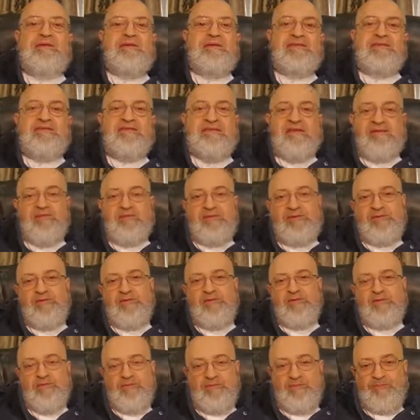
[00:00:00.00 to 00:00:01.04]
Assalamu
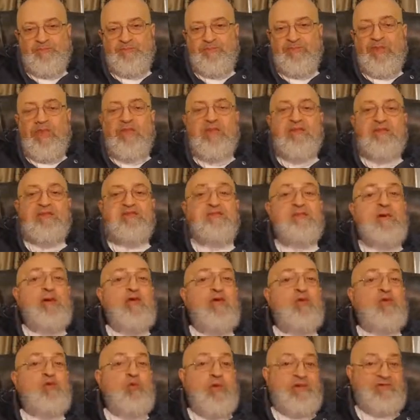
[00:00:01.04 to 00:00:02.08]
alaikum. Here's my
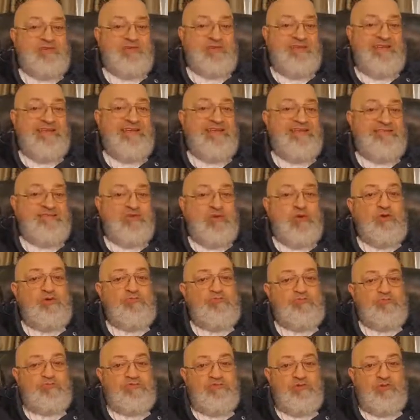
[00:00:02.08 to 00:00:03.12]
equation against
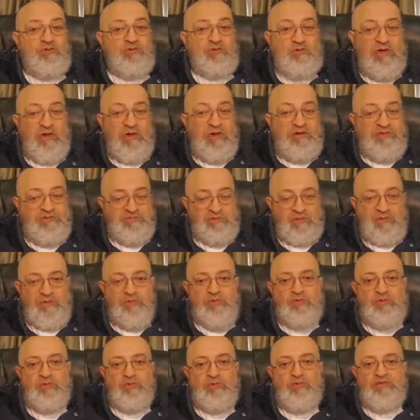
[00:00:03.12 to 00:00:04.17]
those Quranist
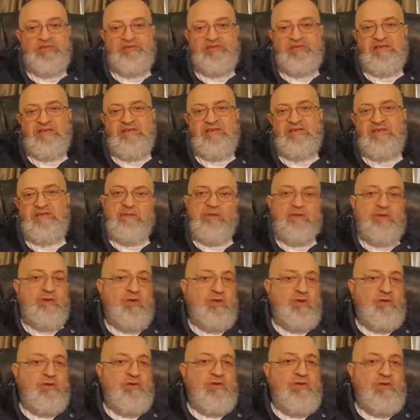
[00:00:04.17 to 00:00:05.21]
people who say the
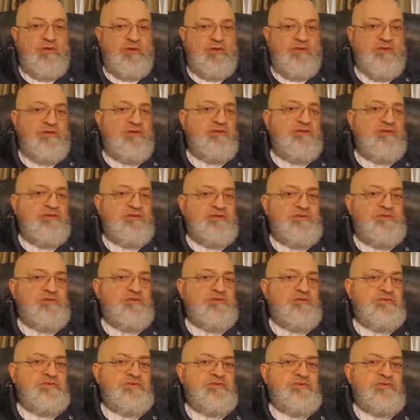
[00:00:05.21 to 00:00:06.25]
only authentic
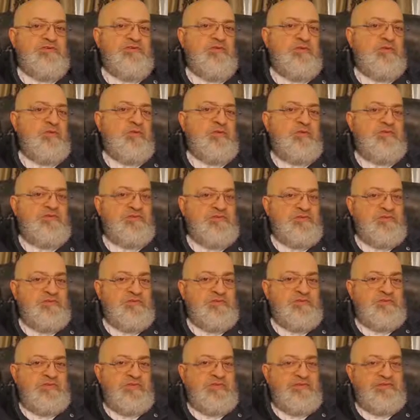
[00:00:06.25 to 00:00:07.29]
source for the
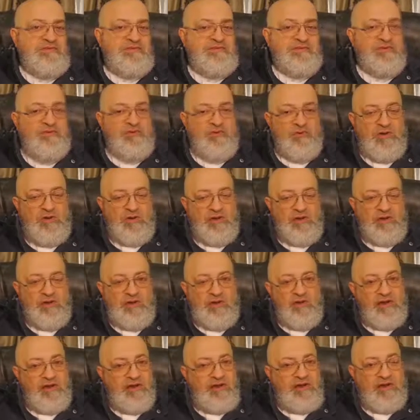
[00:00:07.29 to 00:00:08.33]
Muslims is the Quran
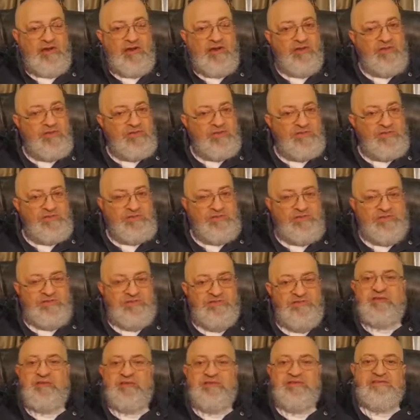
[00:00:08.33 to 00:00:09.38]
and any other
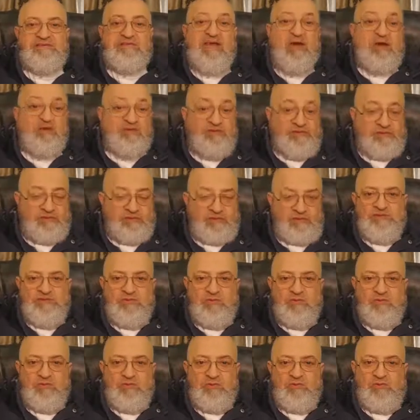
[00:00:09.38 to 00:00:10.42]
source is doubtful.
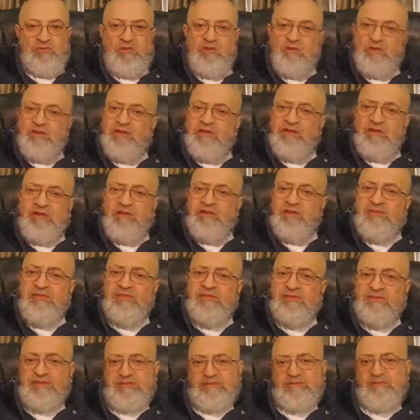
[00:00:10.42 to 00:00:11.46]
So we don't need
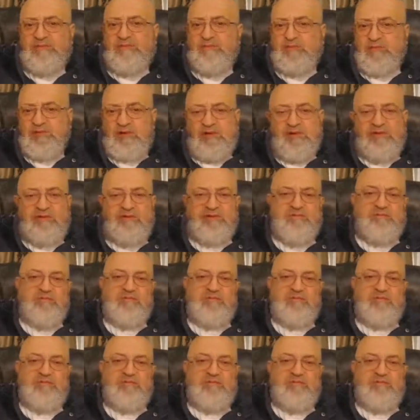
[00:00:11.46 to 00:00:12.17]
anything except the Quran.